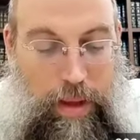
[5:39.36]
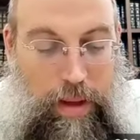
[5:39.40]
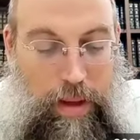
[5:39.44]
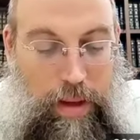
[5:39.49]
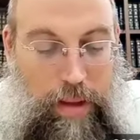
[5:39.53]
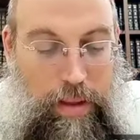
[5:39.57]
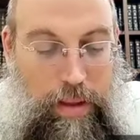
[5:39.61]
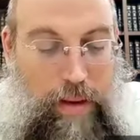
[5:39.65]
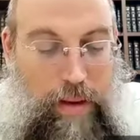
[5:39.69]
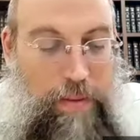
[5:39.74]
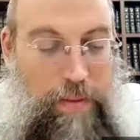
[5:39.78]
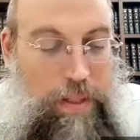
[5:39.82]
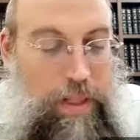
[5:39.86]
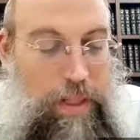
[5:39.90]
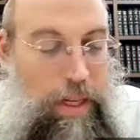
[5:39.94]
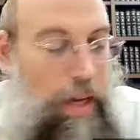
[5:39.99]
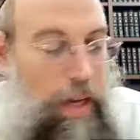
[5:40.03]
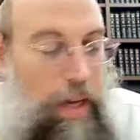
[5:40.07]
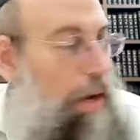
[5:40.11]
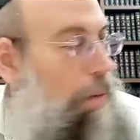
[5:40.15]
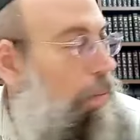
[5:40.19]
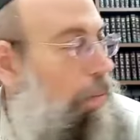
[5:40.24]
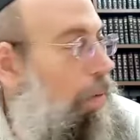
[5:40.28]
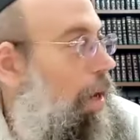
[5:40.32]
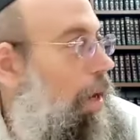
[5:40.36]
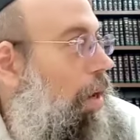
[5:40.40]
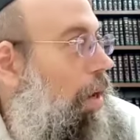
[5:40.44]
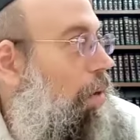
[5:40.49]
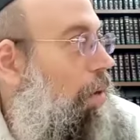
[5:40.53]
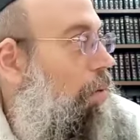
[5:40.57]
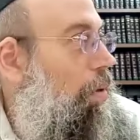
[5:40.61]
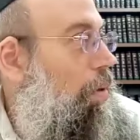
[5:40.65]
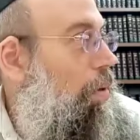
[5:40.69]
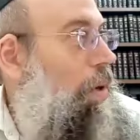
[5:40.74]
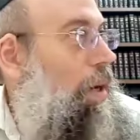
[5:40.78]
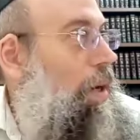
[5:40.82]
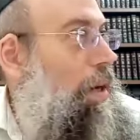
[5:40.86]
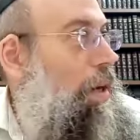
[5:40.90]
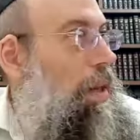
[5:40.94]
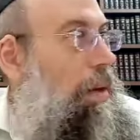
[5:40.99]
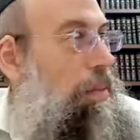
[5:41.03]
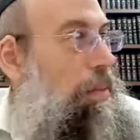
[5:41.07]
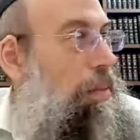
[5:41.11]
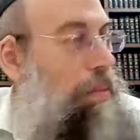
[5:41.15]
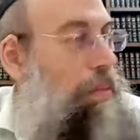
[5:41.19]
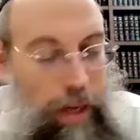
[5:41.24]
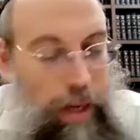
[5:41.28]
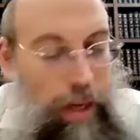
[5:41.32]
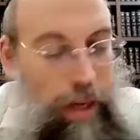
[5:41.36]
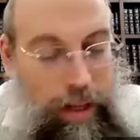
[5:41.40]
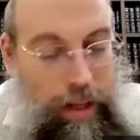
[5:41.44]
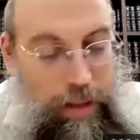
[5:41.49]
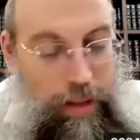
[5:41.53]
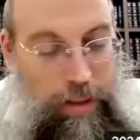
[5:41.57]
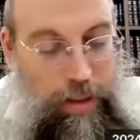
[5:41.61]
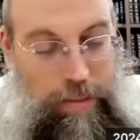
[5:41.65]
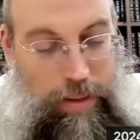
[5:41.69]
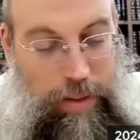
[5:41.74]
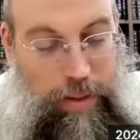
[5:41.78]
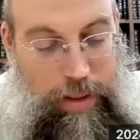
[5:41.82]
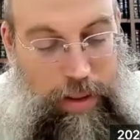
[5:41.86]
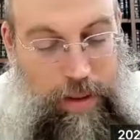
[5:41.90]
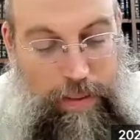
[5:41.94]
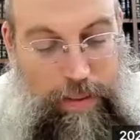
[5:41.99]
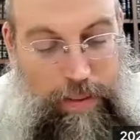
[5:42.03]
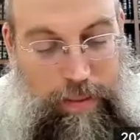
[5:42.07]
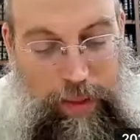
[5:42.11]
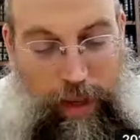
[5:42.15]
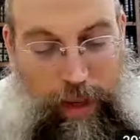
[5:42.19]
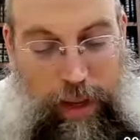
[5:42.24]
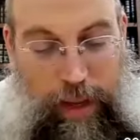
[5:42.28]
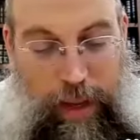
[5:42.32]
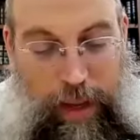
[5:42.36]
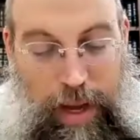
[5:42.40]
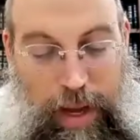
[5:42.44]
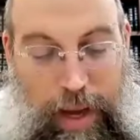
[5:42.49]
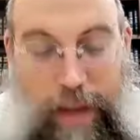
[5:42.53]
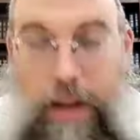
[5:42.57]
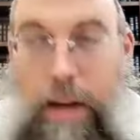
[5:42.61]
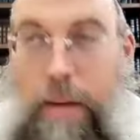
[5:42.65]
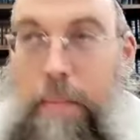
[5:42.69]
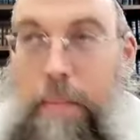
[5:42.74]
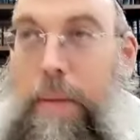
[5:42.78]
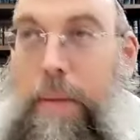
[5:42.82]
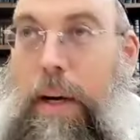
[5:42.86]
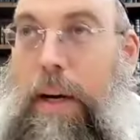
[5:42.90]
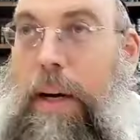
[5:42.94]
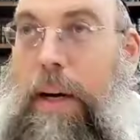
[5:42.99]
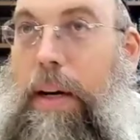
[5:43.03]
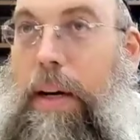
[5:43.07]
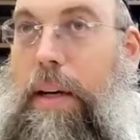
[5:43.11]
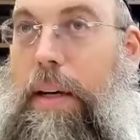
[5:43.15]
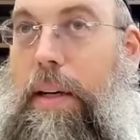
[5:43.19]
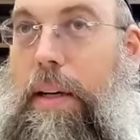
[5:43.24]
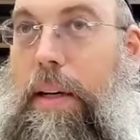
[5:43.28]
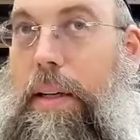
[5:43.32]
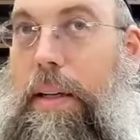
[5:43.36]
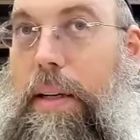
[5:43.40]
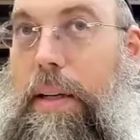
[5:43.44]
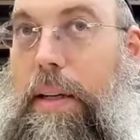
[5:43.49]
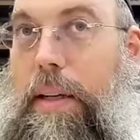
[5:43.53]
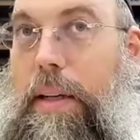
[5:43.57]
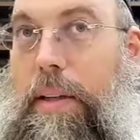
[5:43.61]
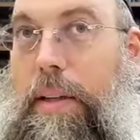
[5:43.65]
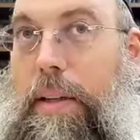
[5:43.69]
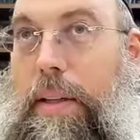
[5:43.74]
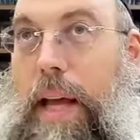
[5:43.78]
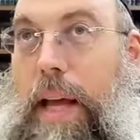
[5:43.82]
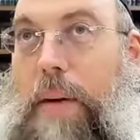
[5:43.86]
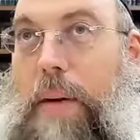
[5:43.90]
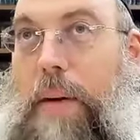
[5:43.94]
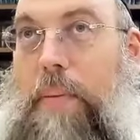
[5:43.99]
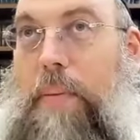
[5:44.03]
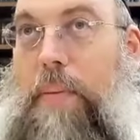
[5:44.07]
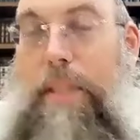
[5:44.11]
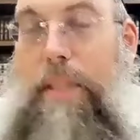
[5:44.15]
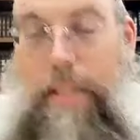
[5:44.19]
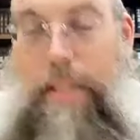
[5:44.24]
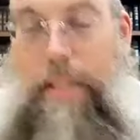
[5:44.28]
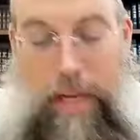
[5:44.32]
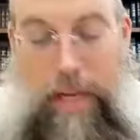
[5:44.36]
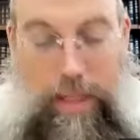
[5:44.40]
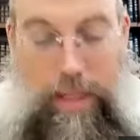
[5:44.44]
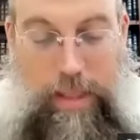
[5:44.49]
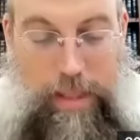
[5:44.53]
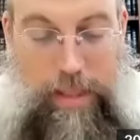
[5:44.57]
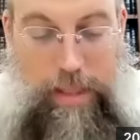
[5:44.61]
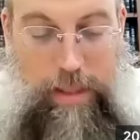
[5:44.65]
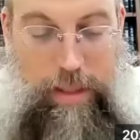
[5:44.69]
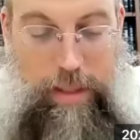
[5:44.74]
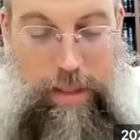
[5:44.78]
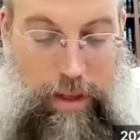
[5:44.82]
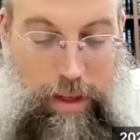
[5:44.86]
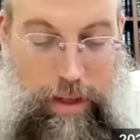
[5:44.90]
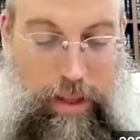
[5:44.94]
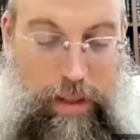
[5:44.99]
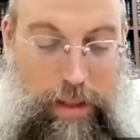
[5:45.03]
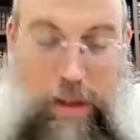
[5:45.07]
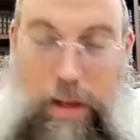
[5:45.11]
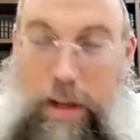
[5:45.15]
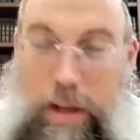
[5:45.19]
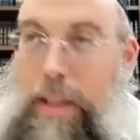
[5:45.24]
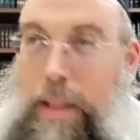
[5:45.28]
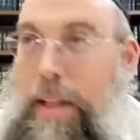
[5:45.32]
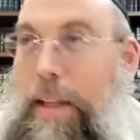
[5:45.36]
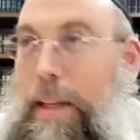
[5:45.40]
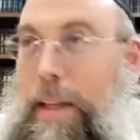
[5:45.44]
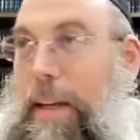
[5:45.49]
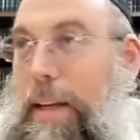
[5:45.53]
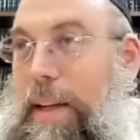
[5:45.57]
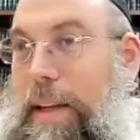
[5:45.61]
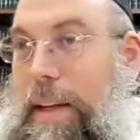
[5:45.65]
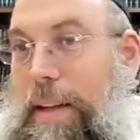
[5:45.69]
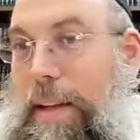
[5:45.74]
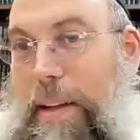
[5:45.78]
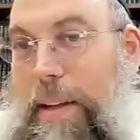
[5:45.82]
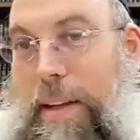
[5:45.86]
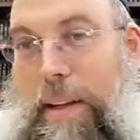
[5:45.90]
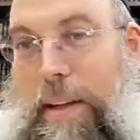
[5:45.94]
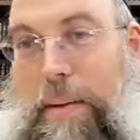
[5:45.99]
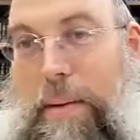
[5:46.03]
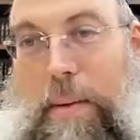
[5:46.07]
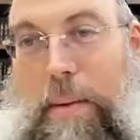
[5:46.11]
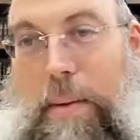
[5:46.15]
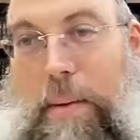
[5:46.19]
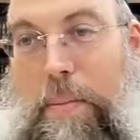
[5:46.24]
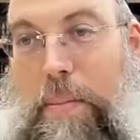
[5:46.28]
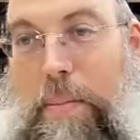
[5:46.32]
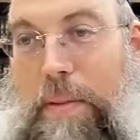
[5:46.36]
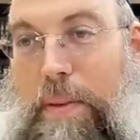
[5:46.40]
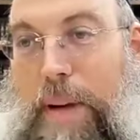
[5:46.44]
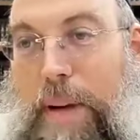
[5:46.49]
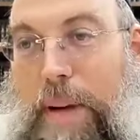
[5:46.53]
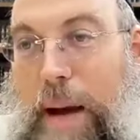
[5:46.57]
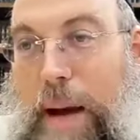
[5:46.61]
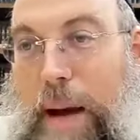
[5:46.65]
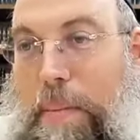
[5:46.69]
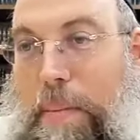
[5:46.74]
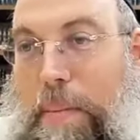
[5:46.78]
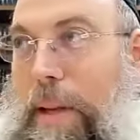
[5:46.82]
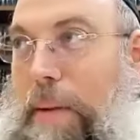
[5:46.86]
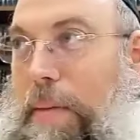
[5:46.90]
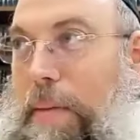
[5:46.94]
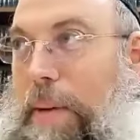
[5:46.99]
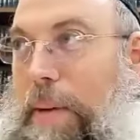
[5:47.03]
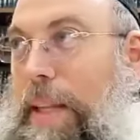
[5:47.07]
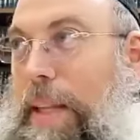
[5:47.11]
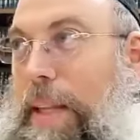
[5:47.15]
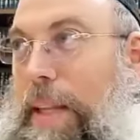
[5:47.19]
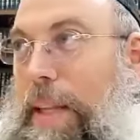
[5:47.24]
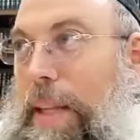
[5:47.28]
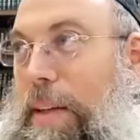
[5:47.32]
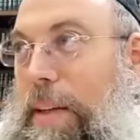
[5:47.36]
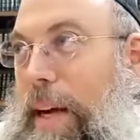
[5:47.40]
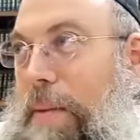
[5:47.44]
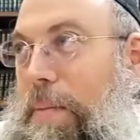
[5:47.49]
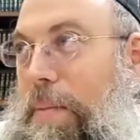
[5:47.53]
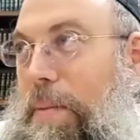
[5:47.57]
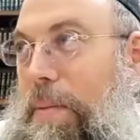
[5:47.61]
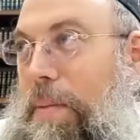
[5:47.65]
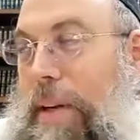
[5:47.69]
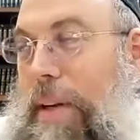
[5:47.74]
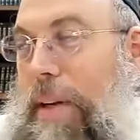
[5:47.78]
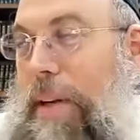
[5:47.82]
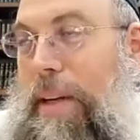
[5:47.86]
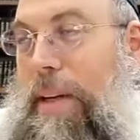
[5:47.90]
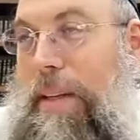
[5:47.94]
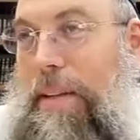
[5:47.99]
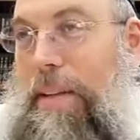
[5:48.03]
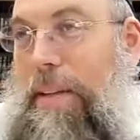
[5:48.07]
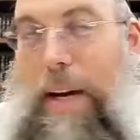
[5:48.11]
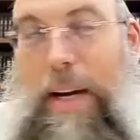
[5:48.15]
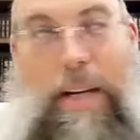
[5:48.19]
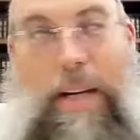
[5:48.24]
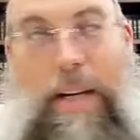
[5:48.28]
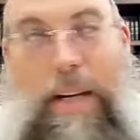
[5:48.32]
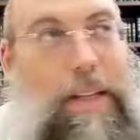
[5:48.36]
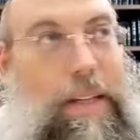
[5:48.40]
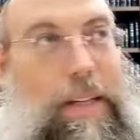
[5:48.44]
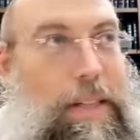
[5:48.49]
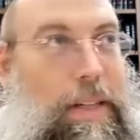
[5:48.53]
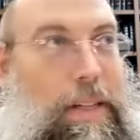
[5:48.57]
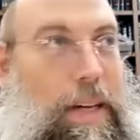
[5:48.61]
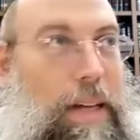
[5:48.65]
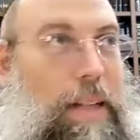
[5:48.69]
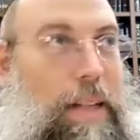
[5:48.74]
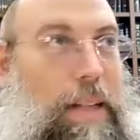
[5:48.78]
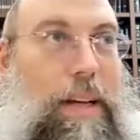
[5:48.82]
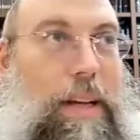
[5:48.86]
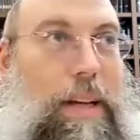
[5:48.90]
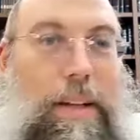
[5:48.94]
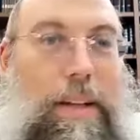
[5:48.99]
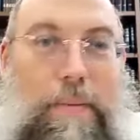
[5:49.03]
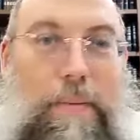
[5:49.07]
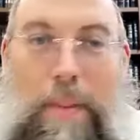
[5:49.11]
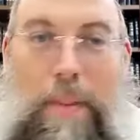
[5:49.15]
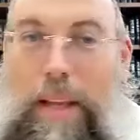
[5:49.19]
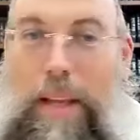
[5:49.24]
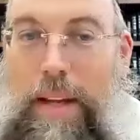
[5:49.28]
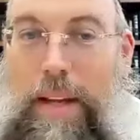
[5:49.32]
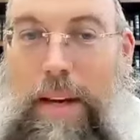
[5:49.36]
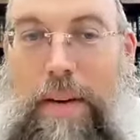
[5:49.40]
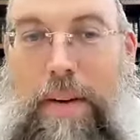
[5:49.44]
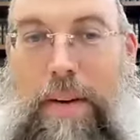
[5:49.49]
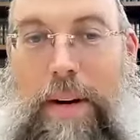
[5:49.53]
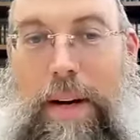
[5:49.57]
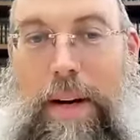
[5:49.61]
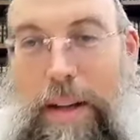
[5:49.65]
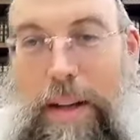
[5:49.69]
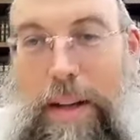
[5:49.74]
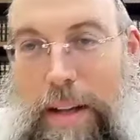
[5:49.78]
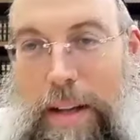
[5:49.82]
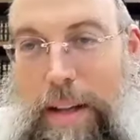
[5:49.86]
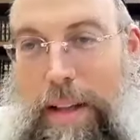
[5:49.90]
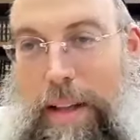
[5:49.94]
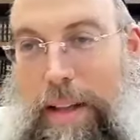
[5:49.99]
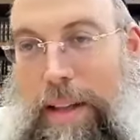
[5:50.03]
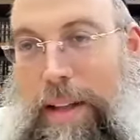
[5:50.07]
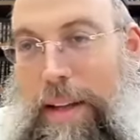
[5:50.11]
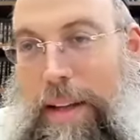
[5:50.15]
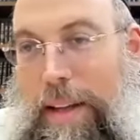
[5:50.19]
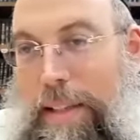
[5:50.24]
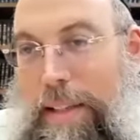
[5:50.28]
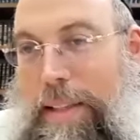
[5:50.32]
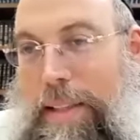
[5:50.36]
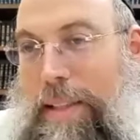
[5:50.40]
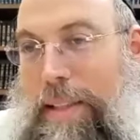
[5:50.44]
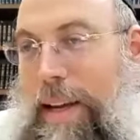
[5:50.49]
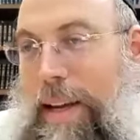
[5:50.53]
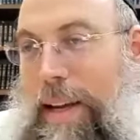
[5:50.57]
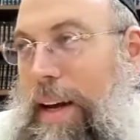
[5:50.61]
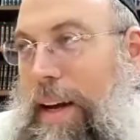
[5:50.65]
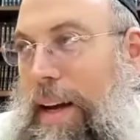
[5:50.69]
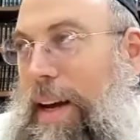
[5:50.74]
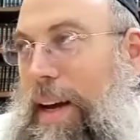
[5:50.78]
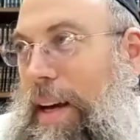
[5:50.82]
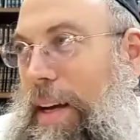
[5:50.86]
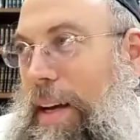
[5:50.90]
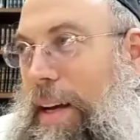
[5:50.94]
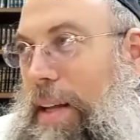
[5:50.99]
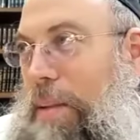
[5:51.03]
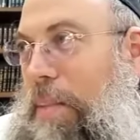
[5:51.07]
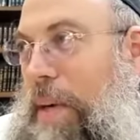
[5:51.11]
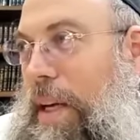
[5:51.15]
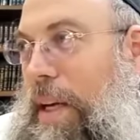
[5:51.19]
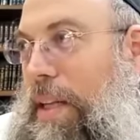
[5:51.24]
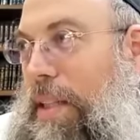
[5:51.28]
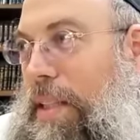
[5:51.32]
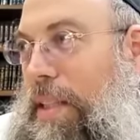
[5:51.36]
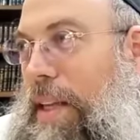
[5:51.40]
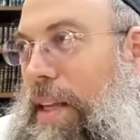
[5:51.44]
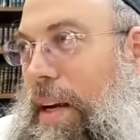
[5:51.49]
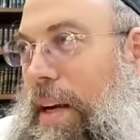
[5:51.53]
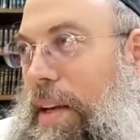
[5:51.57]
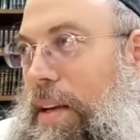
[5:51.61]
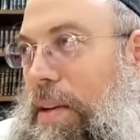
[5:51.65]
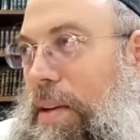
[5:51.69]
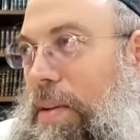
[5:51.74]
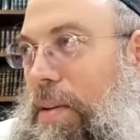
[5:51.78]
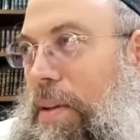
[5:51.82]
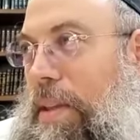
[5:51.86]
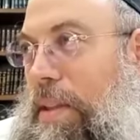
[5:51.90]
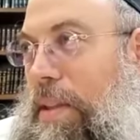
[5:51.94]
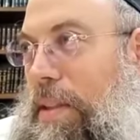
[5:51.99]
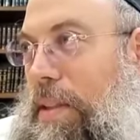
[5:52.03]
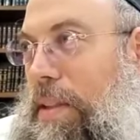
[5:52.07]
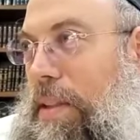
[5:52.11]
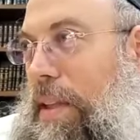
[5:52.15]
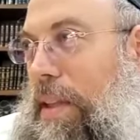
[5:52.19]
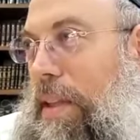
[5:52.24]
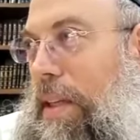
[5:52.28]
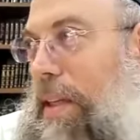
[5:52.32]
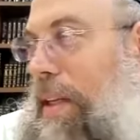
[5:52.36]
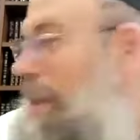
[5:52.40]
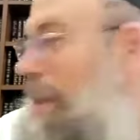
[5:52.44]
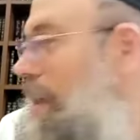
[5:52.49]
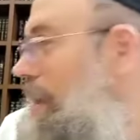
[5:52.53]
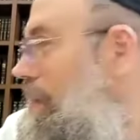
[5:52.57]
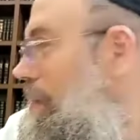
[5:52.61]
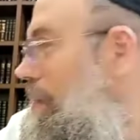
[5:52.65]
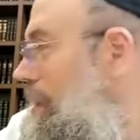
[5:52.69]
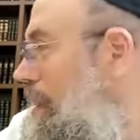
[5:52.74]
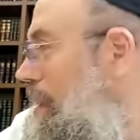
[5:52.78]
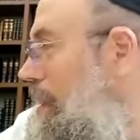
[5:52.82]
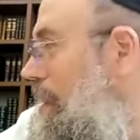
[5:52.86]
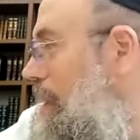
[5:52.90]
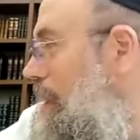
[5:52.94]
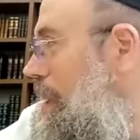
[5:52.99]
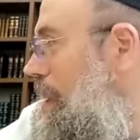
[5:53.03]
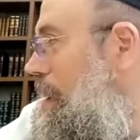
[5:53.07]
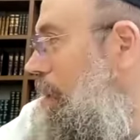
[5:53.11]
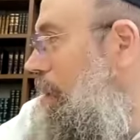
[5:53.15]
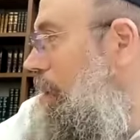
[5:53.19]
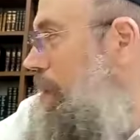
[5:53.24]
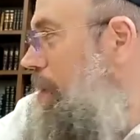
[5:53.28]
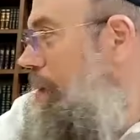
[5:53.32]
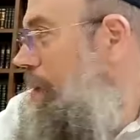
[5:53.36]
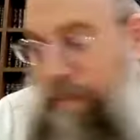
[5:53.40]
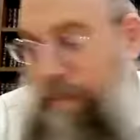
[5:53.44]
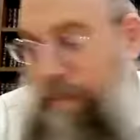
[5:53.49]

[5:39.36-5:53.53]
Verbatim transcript: Kitafas Lechad Minai, with one of them holding on to it. Hi, Amar, that one says, ideally, you won't believe what happened. I went outside, we were going to divide it. He said, you know what? It's uh, I admit it's stuck yours, and he left. Let me keep it.